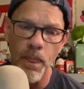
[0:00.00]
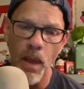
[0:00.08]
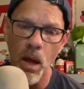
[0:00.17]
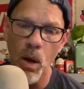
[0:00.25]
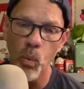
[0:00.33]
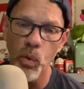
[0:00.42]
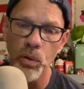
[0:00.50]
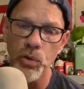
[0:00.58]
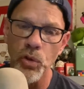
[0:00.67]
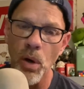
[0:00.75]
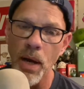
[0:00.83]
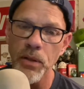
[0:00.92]
uh, will
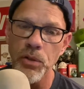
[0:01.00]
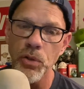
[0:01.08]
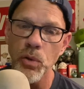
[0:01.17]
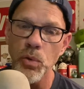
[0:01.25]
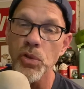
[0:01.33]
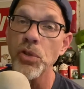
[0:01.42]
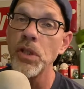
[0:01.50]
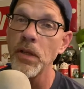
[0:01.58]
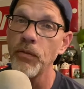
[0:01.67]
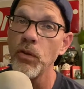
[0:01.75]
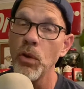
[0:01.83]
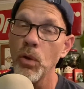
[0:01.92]
try to
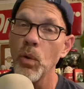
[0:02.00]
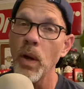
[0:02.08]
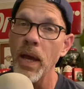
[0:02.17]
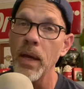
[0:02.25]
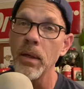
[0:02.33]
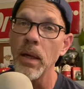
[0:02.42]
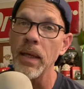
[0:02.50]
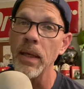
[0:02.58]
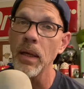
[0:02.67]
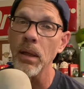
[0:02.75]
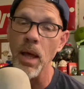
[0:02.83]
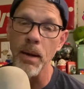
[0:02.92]
stiff you and, and
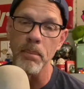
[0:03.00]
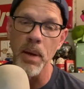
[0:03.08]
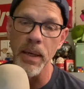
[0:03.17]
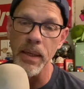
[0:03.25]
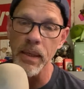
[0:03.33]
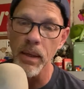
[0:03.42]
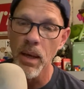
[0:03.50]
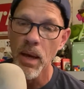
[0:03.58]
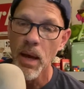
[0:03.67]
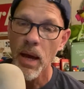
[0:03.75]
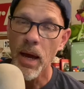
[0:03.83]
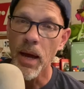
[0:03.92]
get a lot of money.
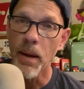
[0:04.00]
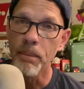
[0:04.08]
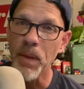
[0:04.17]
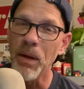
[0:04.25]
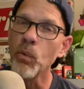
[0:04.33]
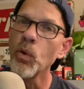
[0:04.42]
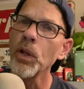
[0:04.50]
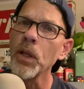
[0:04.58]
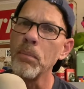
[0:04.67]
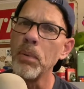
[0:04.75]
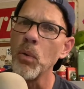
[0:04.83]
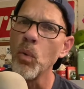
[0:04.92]
Um, and really
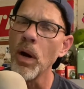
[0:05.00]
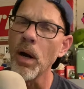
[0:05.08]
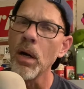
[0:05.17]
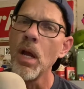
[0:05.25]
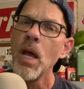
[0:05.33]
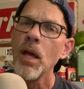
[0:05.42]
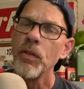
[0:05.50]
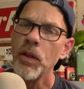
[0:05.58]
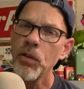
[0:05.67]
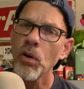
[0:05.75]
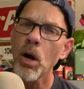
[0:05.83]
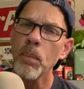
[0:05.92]
beware. Then
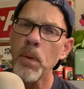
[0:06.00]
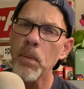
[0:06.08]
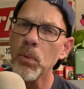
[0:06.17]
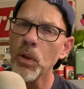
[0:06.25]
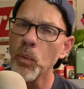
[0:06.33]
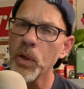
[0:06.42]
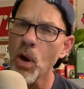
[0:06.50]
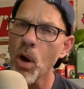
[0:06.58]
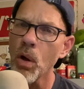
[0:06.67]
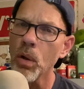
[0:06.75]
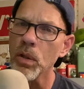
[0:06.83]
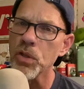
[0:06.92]
there are people that we
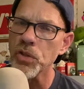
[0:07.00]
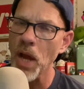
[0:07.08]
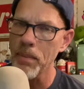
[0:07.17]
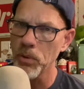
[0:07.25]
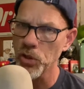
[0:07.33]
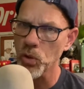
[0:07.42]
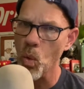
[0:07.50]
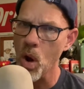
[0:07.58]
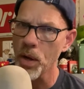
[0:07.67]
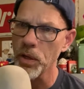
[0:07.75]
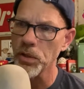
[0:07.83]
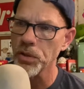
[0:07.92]
call cyber
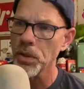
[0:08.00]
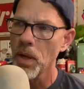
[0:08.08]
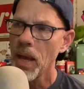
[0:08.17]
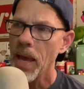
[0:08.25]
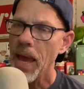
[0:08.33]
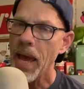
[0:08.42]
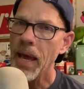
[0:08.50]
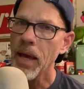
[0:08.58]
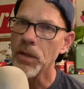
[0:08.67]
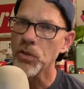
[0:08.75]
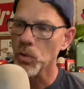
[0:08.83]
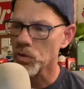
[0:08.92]
squatters.
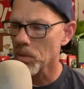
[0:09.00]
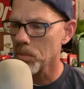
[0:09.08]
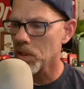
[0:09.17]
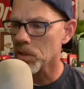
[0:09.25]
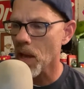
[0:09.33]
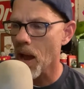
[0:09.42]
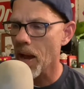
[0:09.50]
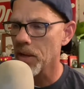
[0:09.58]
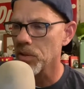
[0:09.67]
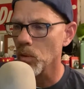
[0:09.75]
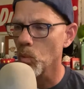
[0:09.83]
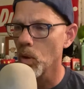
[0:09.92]
And so some of these
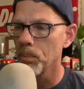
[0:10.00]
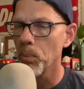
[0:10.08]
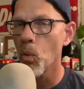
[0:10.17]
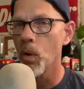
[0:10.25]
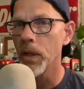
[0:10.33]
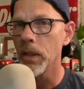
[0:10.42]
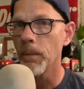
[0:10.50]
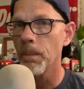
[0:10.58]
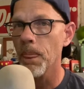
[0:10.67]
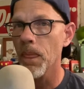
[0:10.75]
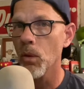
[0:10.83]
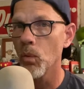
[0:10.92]
guys at one point
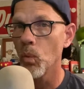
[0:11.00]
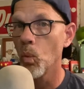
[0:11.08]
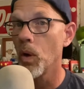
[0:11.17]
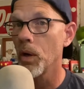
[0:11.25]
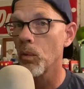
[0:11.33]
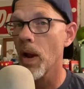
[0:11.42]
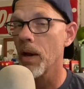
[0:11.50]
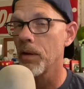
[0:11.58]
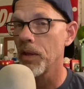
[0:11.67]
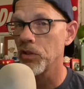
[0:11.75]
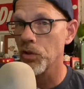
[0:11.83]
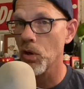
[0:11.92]
went around and
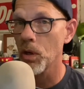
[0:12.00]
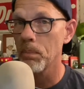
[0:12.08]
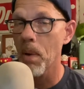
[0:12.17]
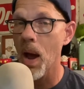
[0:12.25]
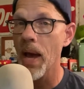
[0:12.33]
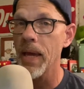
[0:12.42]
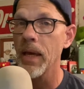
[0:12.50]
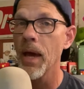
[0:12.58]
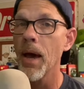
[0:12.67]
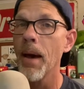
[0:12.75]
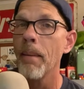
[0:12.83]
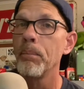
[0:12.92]
they started buying
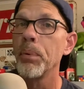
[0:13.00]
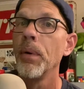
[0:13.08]
up